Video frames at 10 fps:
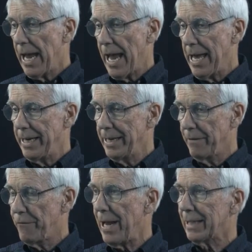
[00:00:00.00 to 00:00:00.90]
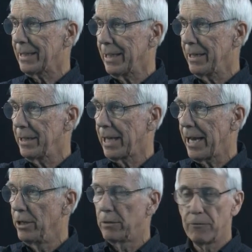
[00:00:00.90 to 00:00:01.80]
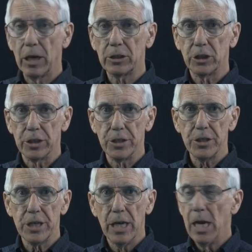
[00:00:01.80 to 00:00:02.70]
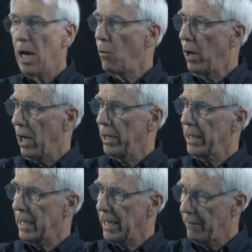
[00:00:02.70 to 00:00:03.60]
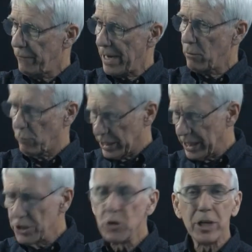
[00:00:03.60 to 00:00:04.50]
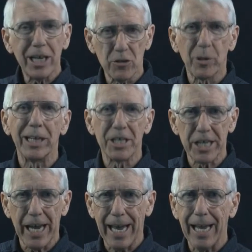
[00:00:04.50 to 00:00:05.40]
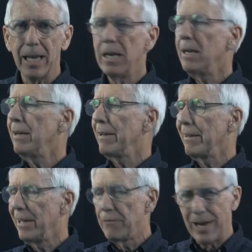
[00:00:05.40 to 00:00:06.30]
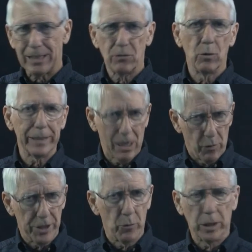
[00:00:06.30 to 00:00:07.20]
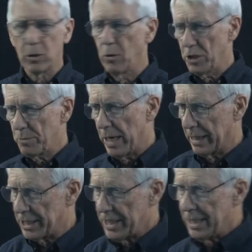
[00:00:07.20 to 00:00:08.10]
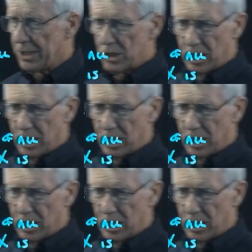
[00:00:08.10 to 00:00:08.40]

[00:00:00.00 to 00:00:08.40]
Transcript: And in effect, the indicator functions, well, in, in effect, what we're going to do here is we're going to say, in effect, what that one to one correspondence is. So